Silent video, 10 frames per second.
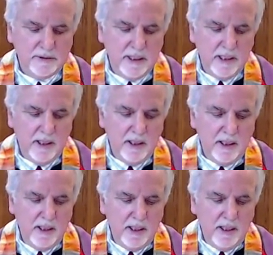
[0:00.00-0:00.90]

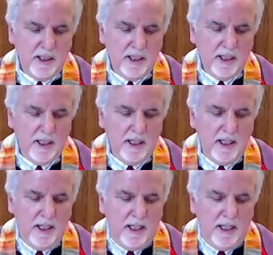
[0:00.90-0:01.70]
(silence)